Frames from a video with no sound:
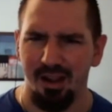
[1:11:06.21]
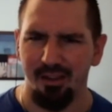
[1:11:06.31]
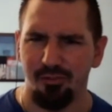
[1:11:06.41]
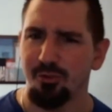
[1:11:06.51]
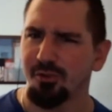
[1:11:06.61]

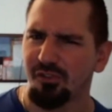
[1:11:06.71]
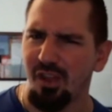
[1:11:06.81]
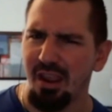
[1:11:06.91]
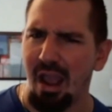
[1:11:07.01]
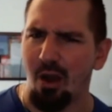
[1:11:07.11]
Junior
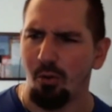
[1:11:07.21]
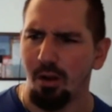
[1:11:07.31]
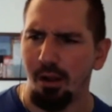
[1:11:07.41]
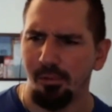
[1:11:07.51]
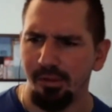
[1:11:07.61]
Seau,
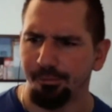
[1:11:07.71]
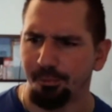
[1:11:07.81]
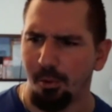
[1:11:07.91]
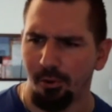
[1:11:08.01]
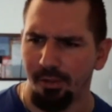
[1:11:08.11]
I believe, was
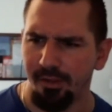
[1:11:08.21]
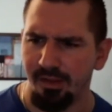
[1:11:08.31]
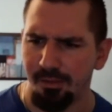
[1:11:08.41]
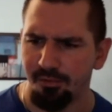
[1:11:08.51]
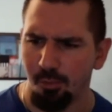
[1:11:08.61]
part of that
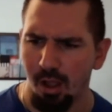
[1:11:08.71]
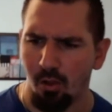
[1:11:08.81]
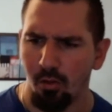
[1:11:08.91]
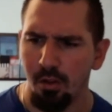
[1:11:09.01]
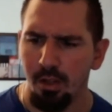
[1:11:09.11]
team as well.